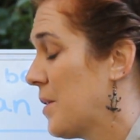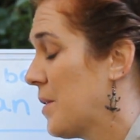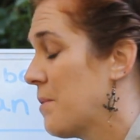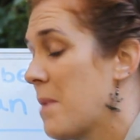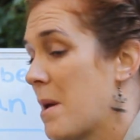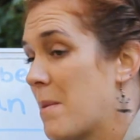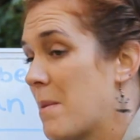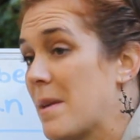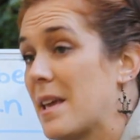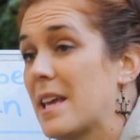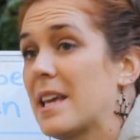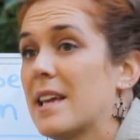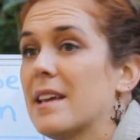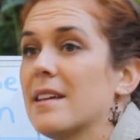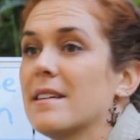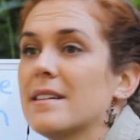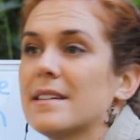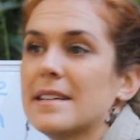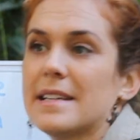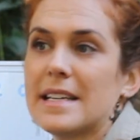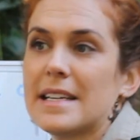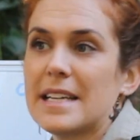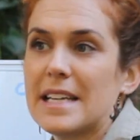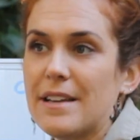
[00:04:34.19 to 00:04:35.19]
maybe
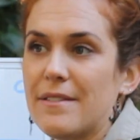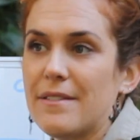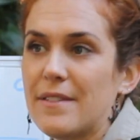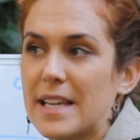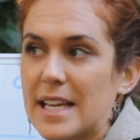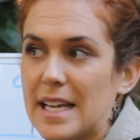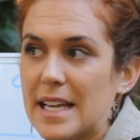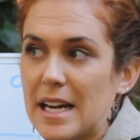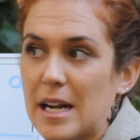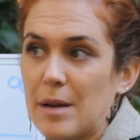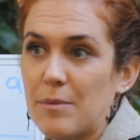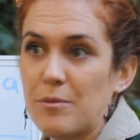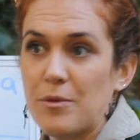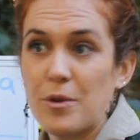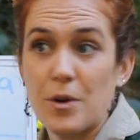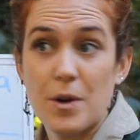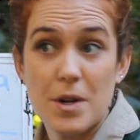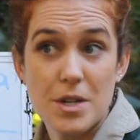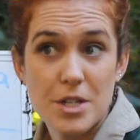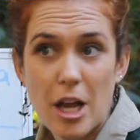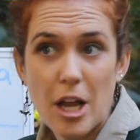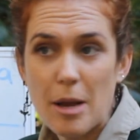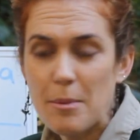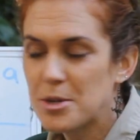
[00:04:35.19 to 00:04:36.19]
giving it up for
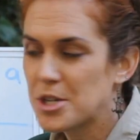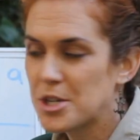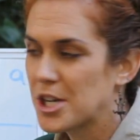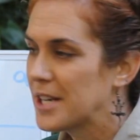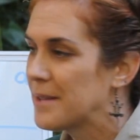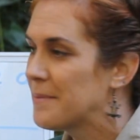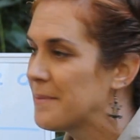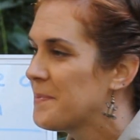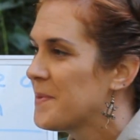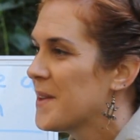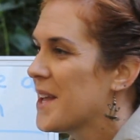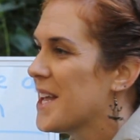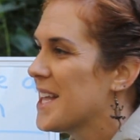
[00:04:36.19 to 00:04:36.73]
adoption,